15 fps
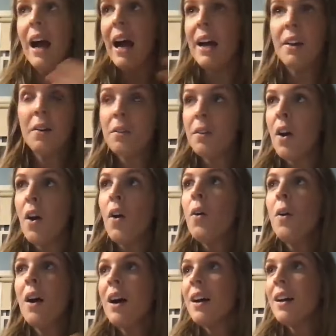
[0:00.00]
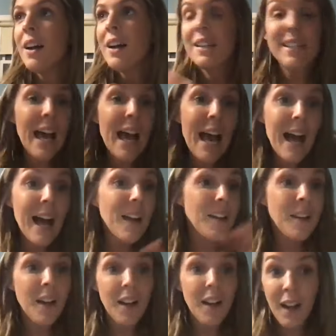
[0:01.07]
I don't know, a
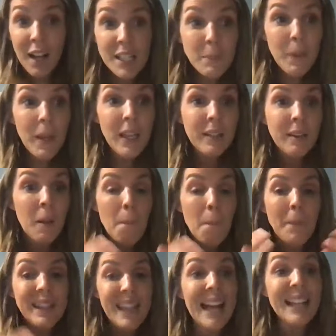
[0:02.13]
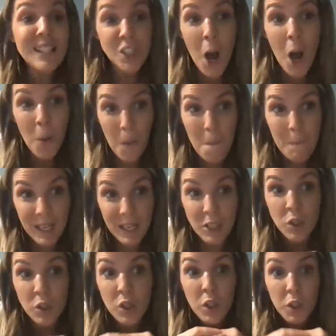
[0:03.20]
dad, a husband, but that's not what
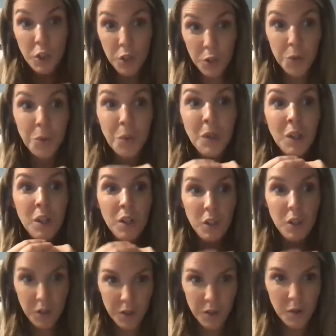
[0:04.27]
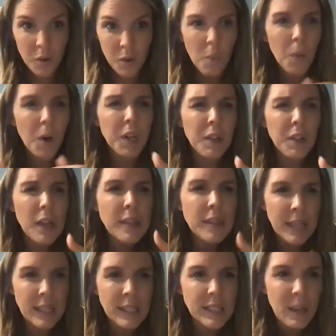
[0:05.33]
makes you you. What are the
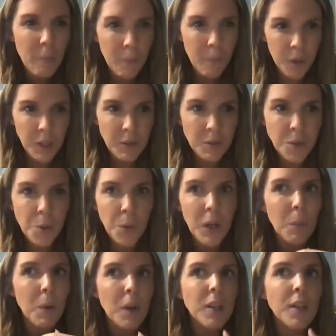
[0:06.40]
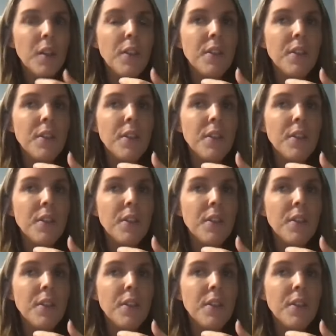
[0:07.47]
things that bring you joy? What are the